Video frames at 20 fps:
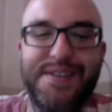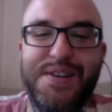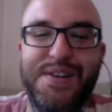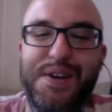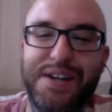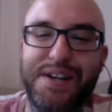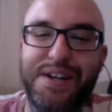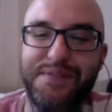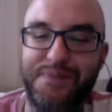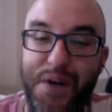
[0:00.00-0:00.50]
You
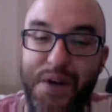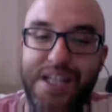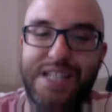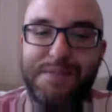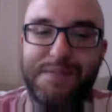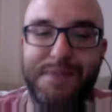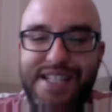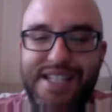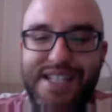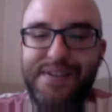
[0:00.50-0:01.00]
could avoid
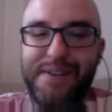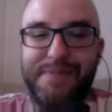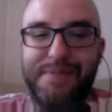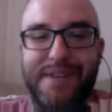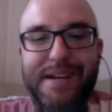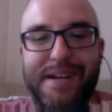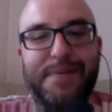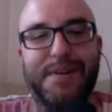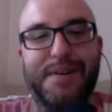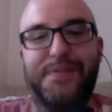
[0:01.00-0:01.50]
specific
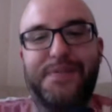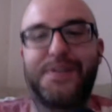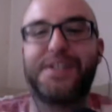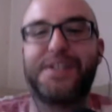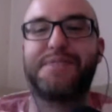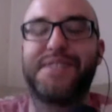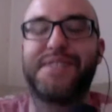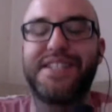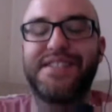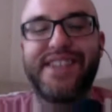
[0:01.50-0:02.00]
people for
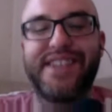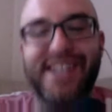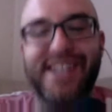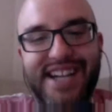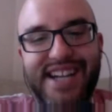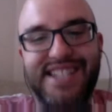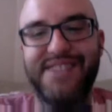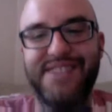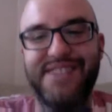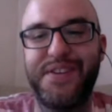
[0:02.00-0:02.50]
specific
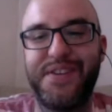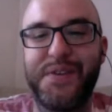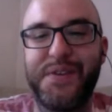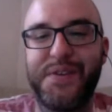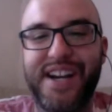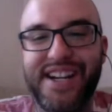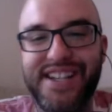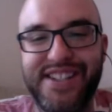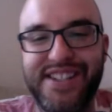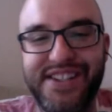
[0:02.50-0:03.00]
nights if you
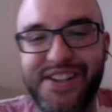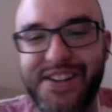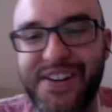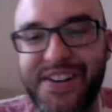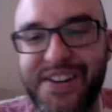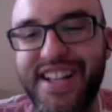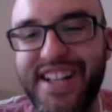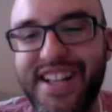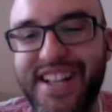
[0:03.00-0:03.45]
wanted to.